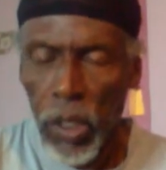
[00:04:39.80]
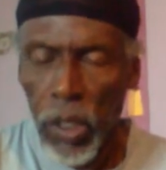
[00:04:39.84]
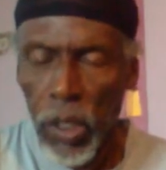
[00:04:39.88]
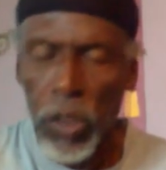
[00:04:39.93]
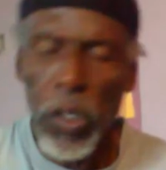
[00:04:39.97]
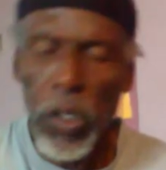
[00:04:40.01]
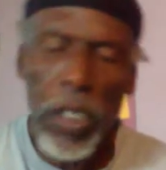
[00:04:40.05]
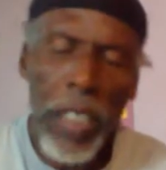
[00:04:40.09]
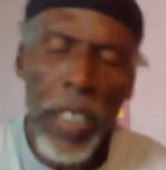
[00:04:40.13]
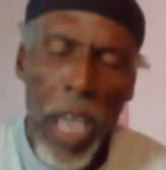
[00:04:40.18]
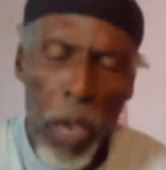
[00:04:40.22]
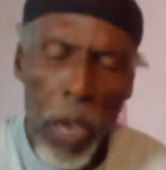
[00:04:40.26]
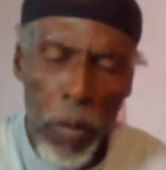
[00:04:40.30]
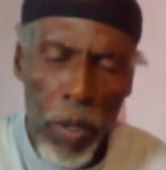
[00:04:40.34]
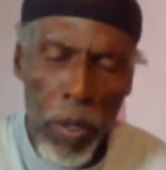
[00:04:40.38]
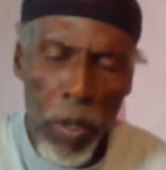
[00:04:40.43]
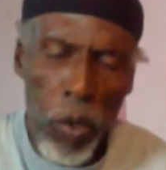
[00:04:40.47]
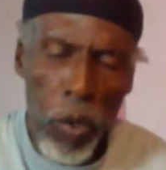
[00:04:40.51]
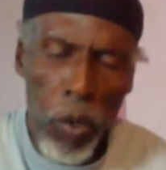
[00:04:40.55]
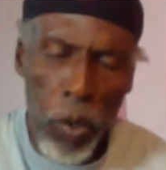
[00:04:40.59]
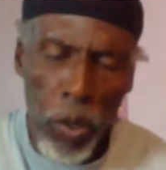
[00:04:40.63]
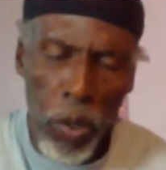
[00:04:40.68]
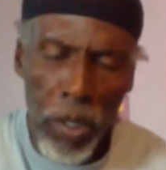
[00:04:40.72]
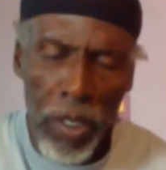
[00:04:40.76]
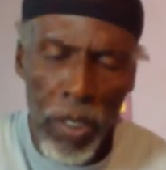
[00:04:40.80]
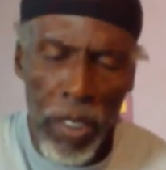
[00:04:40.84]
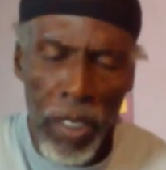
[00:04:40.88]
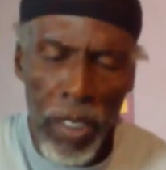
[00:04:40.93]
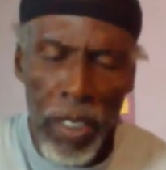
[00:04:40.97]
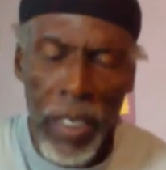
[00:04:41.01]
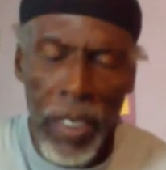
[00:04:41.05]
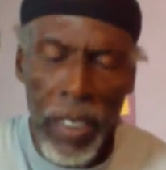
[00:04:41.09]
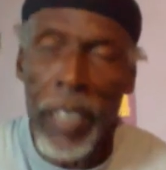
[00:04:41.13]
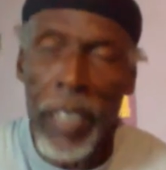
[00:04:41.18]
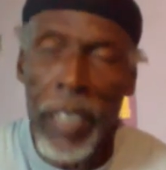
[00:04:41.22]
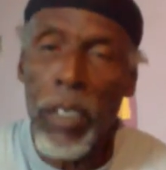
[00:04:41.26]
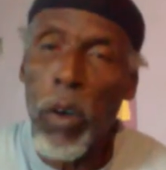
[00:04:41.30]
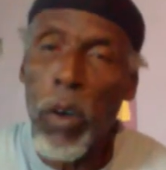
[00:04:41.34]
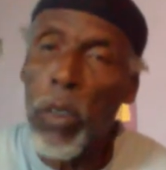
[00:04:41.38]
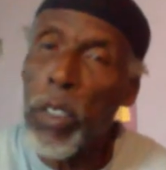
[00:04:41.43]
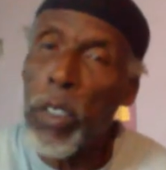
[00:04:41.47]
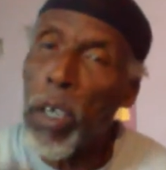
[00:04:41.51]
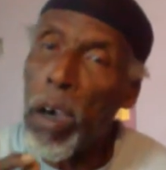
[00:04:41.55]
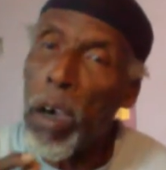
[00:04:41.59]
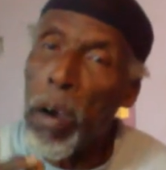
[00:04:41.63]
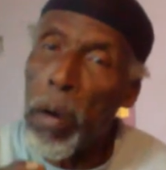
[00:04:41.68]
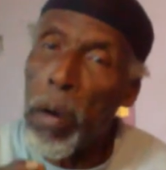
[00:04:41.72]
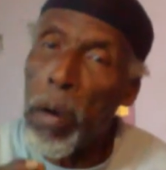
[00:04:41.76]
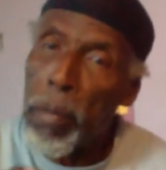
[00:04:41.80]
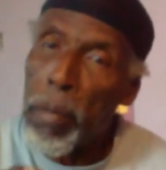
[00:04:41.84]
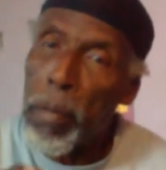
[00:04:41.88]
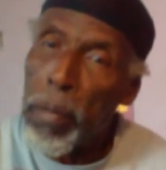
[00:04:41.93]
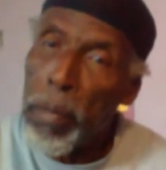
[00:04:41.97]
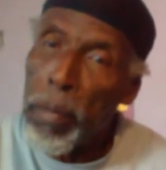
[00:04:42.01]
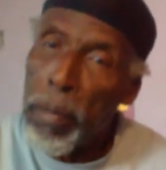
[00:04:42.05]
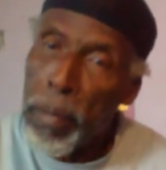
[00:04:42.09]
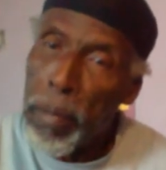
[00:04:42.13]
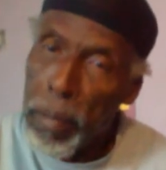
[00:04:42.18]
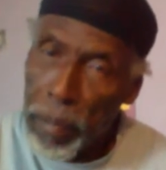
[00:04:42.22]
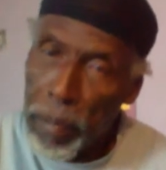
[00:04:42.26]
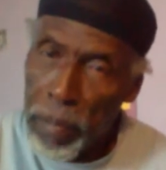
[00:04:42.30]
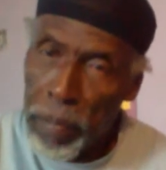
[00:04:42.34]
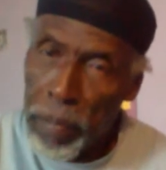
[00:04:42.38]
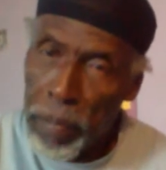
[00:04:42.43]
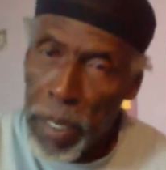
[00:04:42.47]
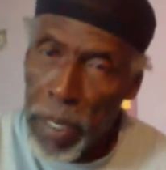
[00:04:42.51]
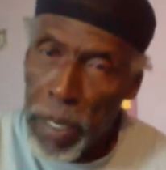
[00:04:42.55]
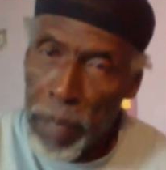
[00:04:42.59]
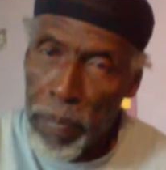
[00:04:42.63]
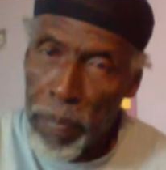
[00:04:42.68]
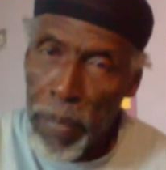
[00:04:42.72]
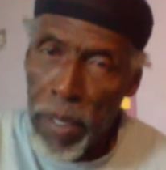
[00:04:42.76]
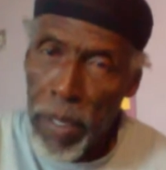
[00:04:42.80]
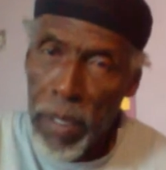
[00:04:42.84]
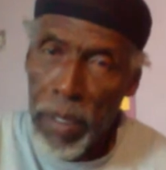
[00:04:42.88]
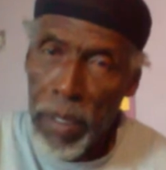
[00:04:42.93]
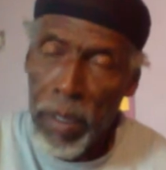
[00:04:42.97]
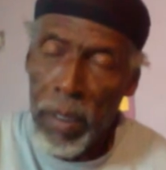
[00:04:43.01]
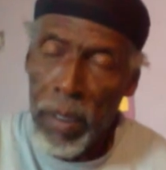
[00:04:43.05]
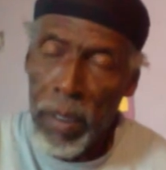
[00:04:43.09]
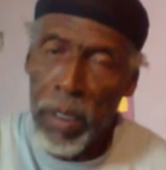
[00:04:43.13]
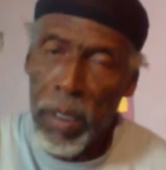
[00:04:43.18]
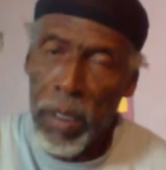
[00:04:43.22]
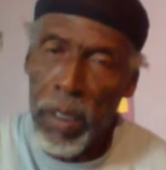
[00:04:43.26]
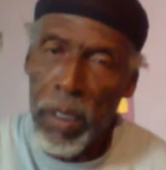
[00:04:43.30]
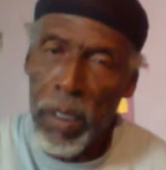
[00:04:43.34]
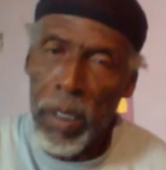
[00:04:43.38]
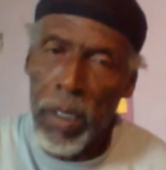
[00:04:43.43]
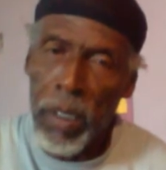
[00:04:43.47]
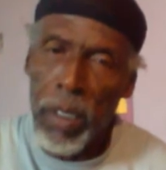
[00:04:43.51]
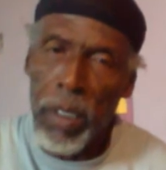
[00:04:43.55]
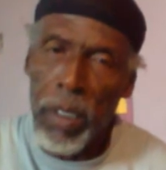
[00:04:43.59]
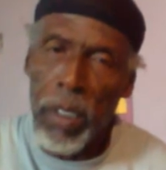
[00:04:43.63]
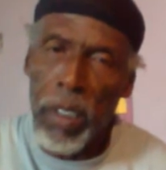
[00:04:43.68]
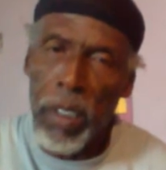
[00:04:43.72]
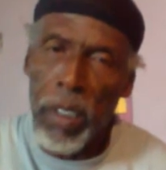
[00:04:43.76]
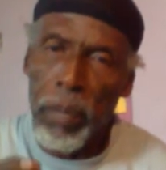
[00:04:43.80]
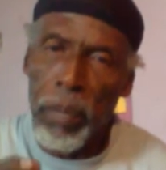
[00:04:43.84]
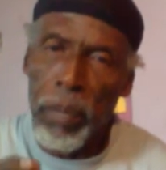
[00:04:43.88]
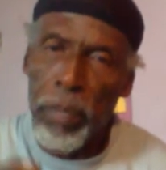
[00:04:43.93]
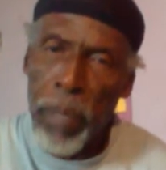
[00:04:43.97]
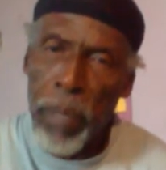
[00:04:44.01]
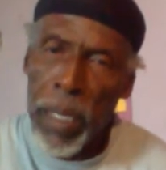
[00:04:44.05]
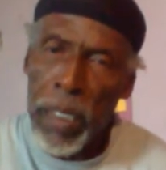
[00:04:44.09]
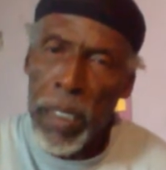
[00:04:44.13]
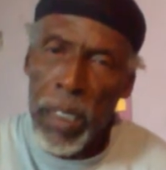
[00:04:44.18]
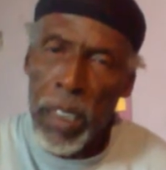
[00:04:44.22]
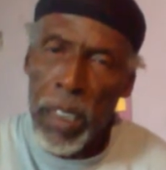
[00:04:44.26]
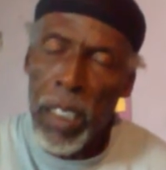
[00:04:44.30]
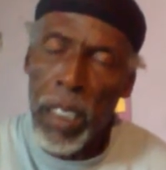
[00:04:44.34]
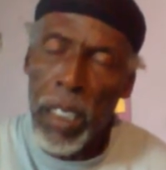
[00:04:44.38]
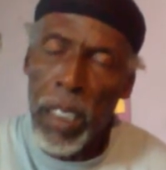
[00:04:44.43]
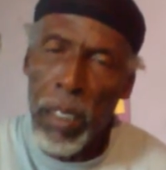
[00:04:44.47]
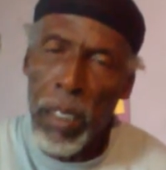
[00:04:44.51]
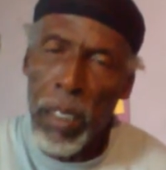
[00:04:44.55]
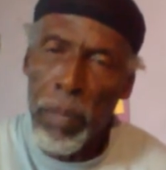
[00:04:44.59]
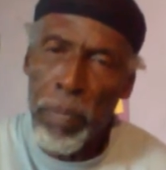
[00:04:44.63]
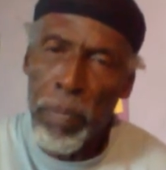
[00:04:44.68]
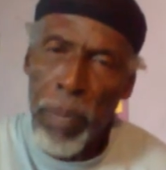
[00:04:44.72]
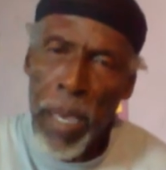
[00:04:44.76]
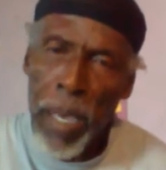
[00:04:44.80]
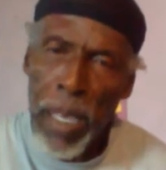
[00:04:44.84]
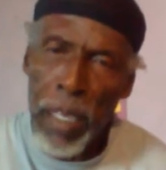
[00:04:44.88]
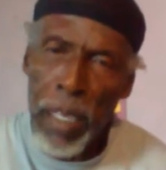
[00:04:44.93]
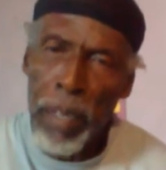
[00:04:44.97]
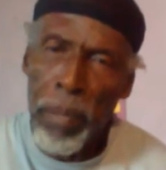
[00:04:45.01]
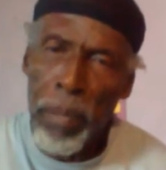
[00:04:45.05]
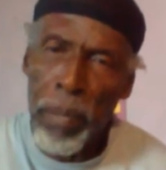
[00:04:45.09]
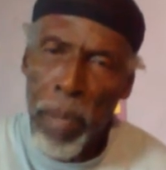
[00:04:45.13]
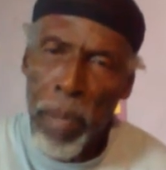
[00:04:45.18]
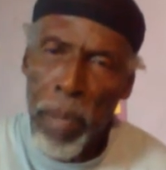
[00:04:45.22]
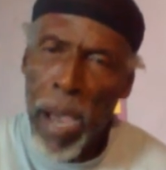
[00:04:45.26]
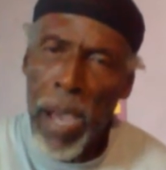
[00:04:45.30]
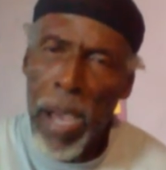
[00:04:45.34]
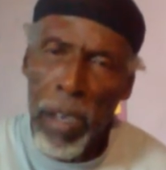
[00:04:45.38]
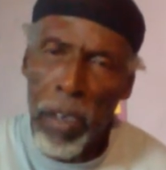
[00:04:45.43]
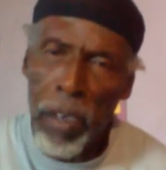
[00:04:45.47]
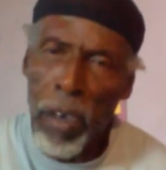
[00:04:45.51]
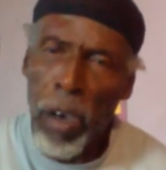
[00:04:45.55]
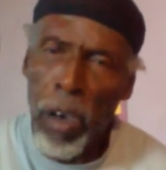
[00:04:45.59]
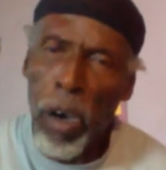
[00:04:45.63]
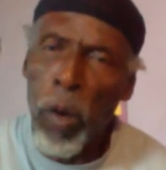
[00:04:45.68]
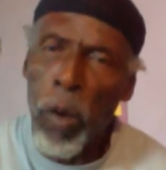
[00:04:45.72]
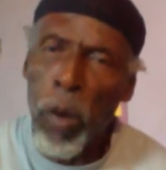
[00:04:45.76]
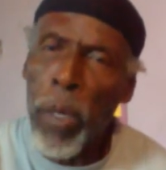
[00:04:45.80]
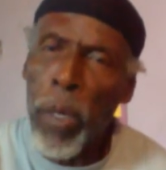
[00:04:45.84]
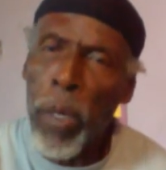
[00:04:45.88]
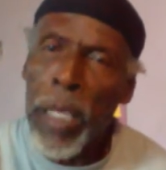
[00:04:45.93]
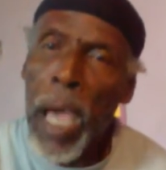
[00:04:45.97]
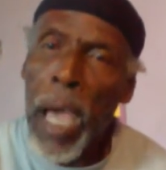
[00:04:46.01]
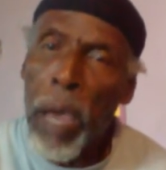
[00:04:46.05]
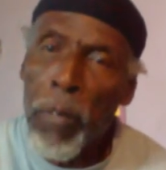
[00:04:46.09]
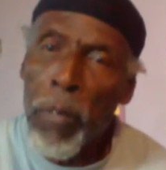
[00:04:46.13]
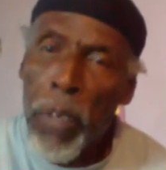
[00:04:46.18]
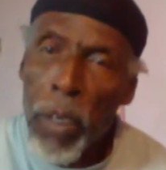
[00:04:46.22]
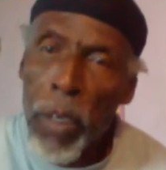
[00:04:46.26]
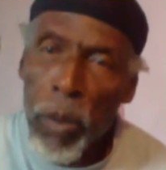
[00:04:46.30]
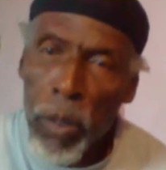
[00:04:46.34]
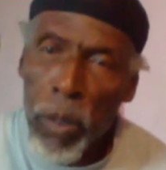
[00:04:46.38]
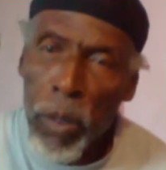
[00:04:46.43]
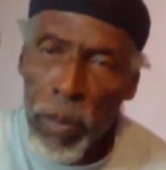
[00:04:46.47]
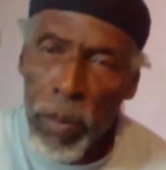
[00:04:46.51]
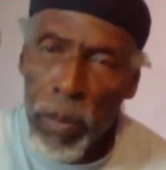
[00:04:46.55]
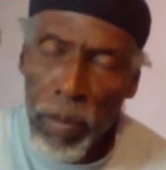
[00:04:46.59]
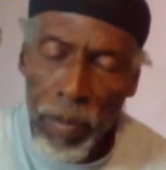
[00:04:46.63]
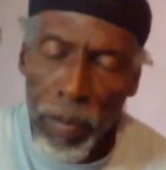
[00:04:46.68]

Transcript: So here we go. Get out your paper, pencil, pen, marker, or what have you.